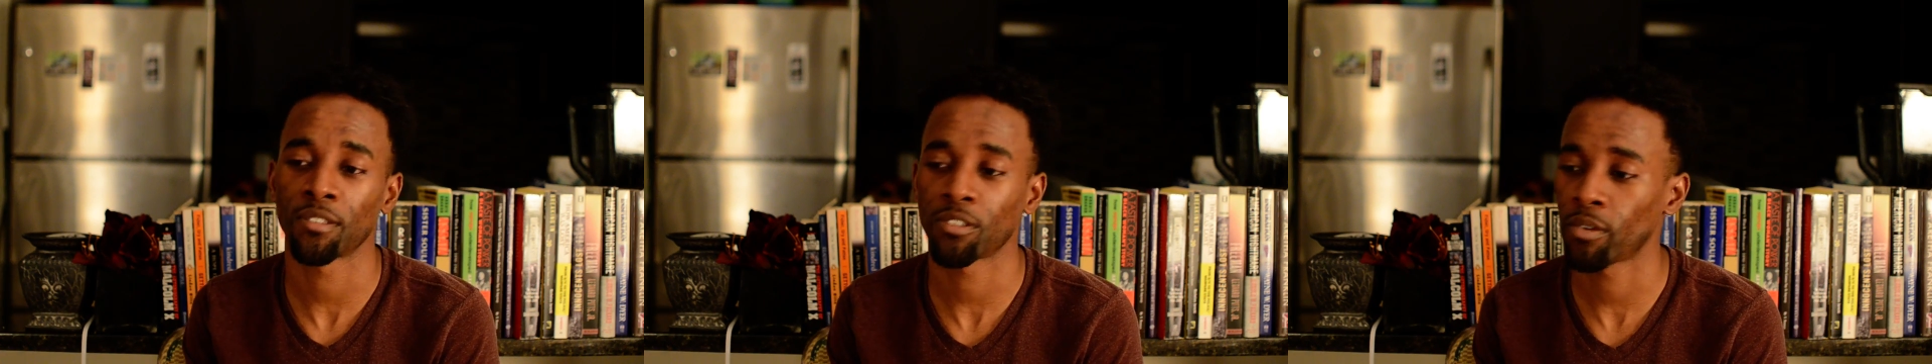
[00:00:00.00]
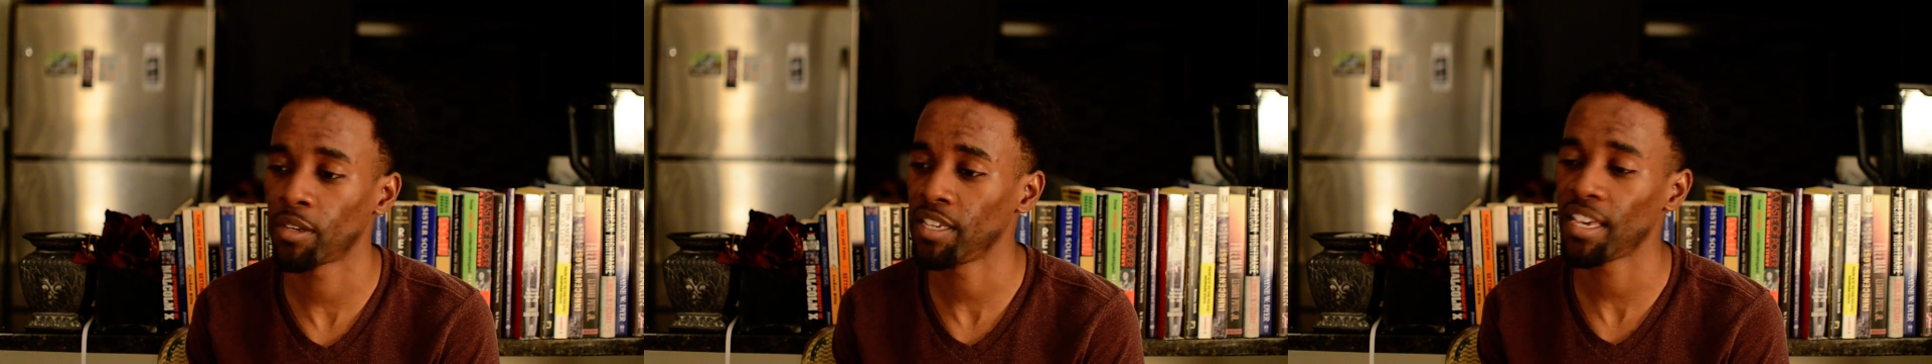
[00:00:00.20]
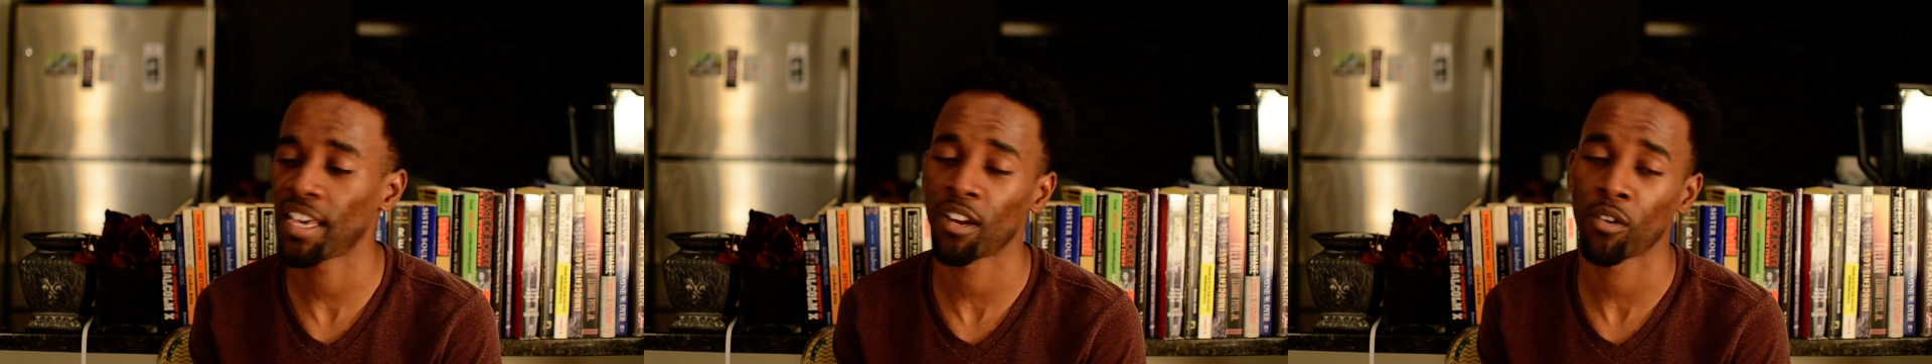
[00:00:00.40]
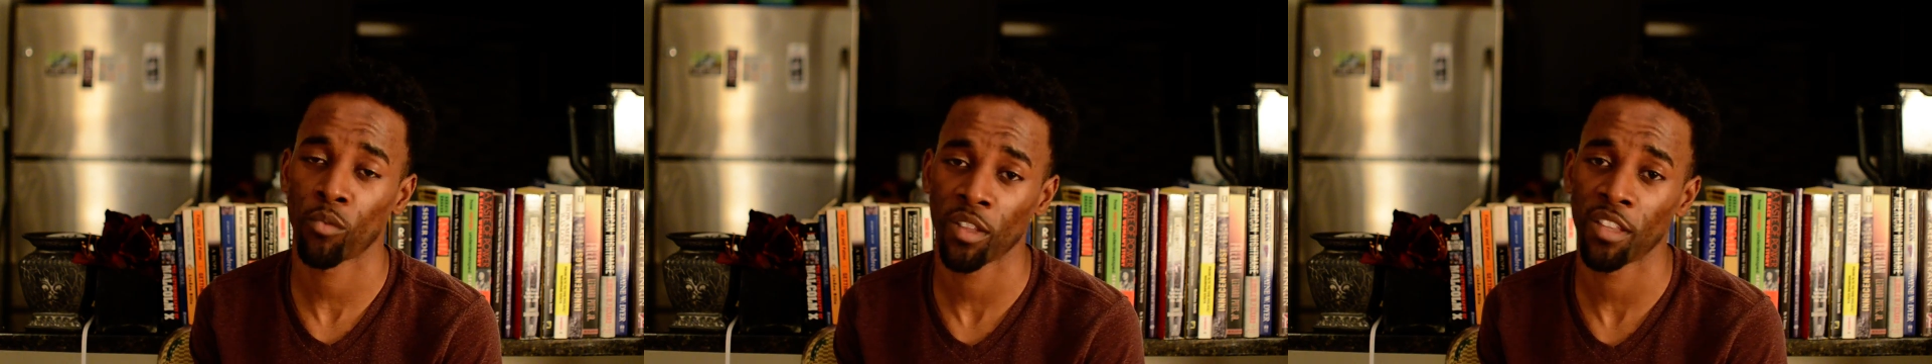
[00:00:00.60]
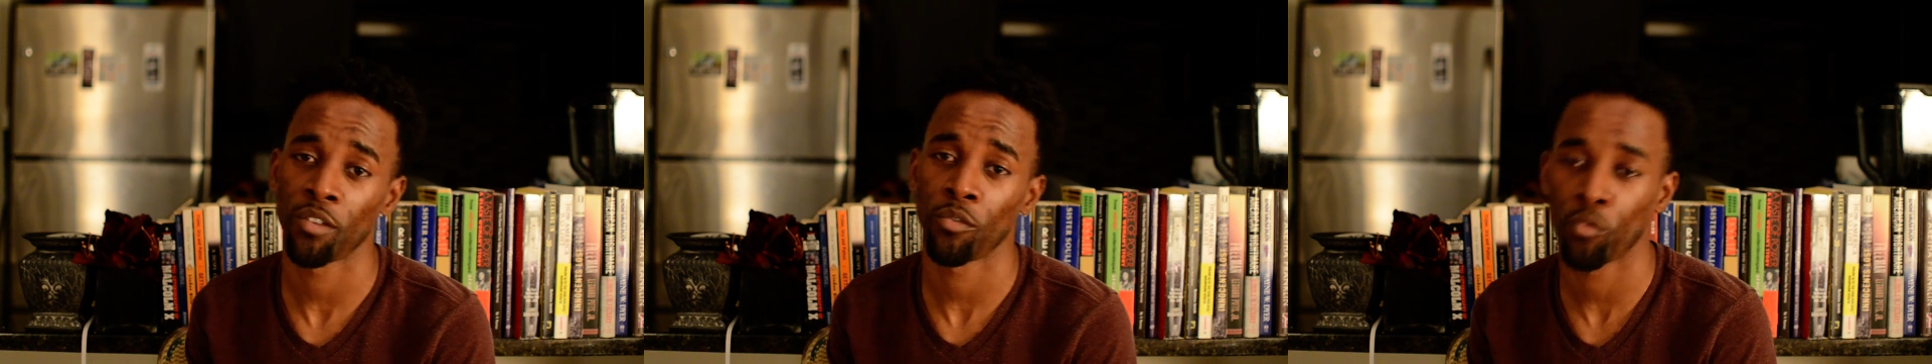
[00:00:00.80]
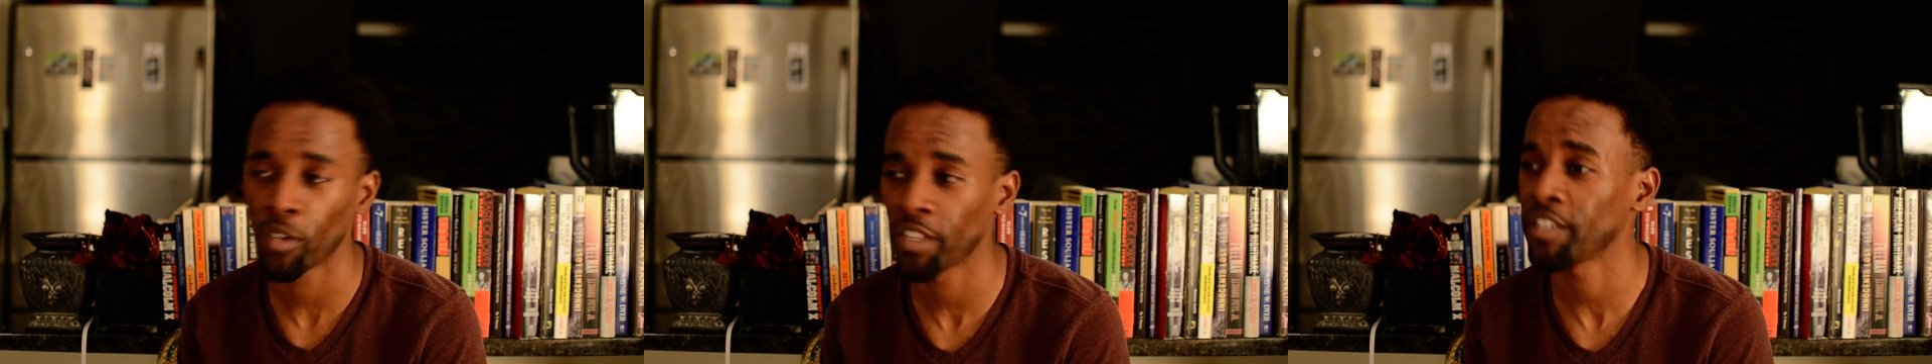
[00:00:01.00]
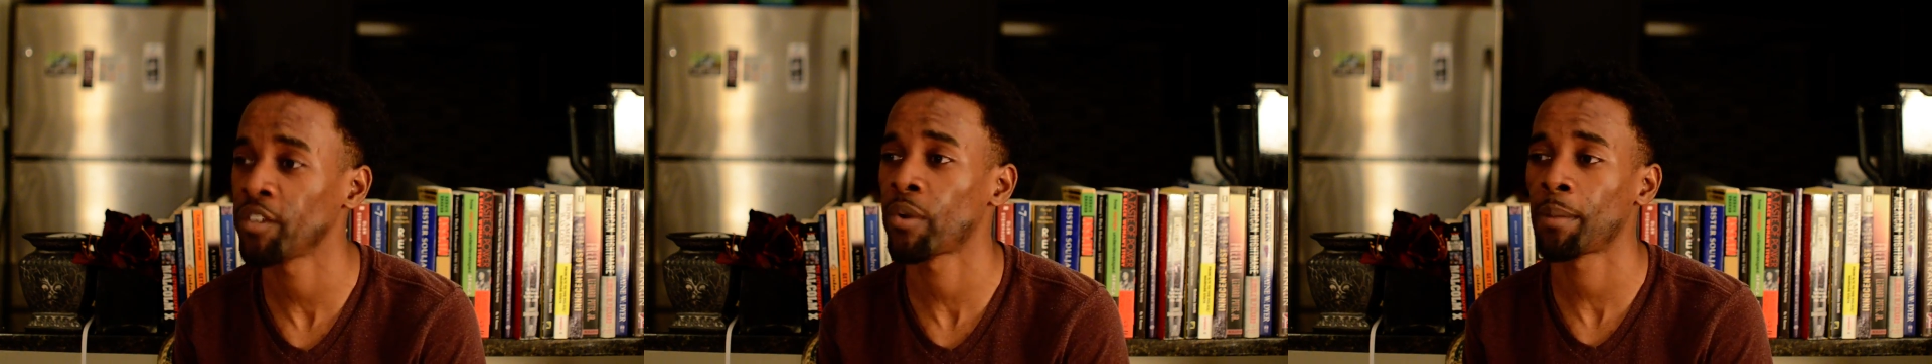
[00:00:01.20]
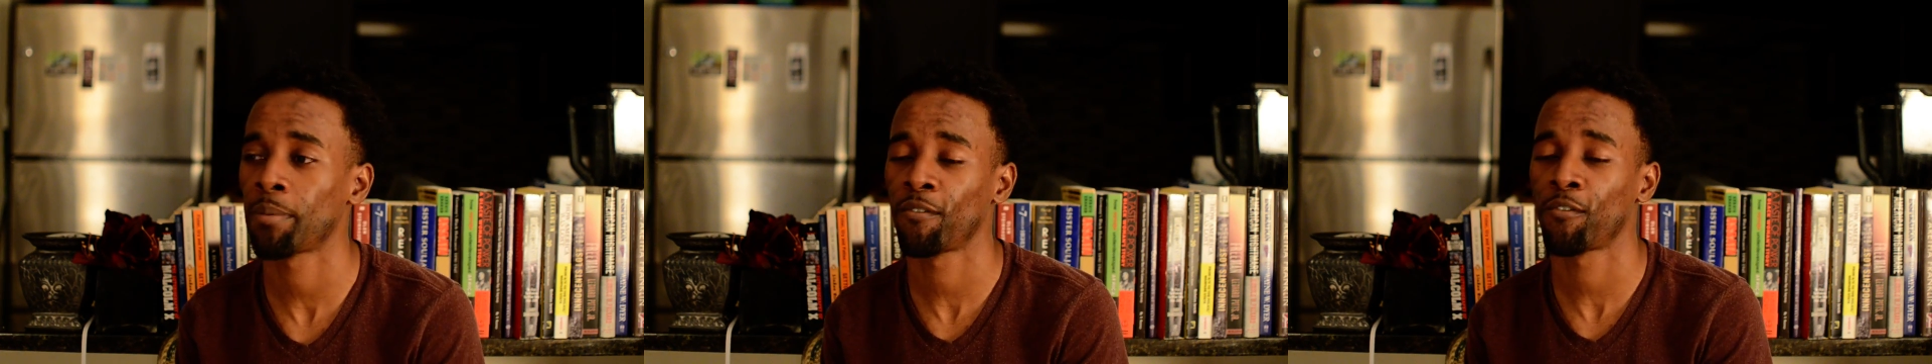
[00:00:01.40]
So he had a really, really
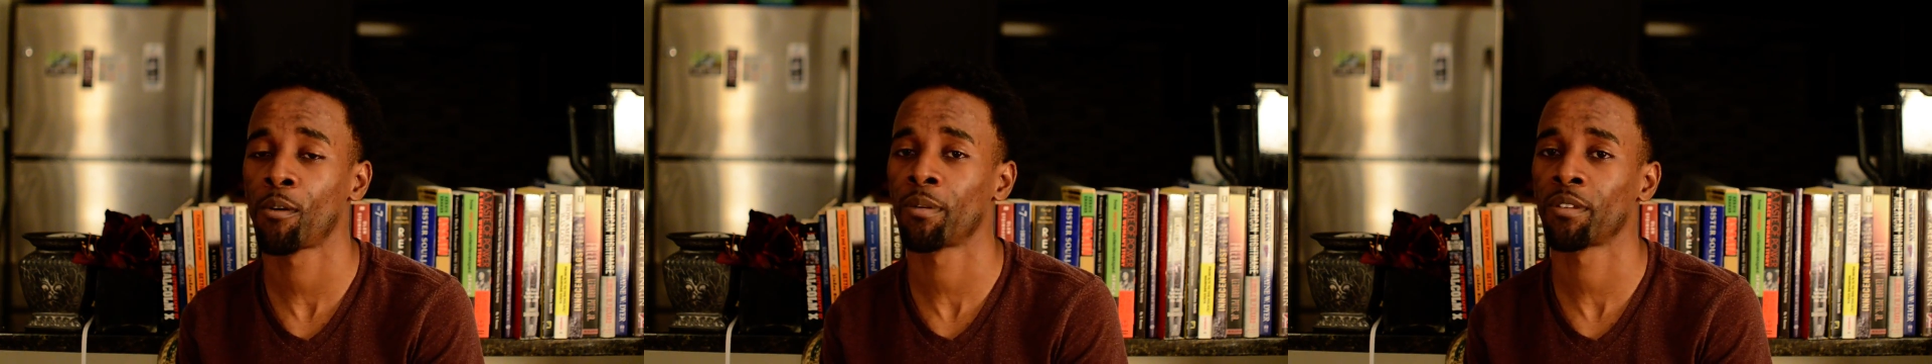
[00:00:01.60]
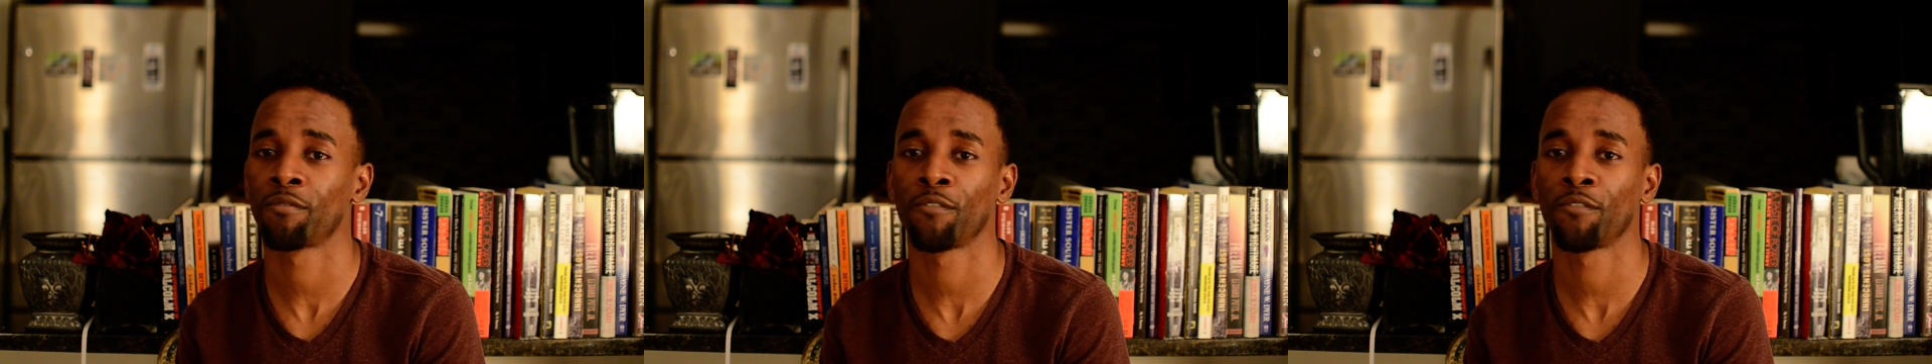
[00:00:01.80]
great performance.